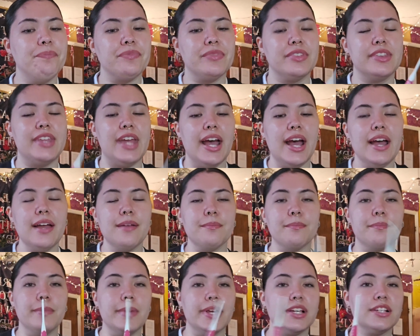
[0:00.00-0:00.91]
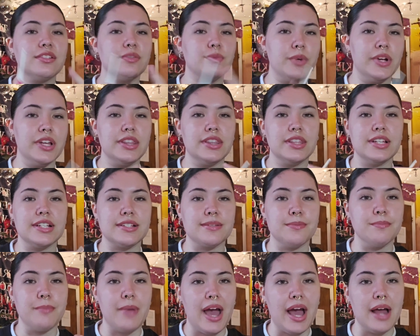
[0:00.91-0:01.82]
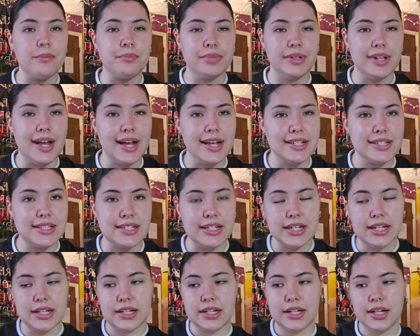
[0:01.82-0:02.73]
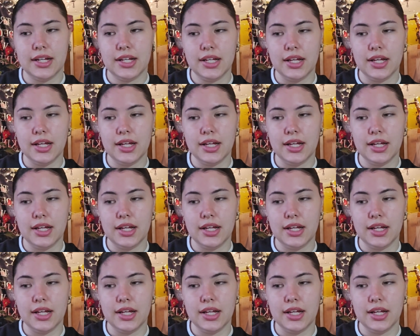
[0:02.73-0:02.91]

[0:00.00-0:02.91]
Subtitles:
That mixed with this matte plastic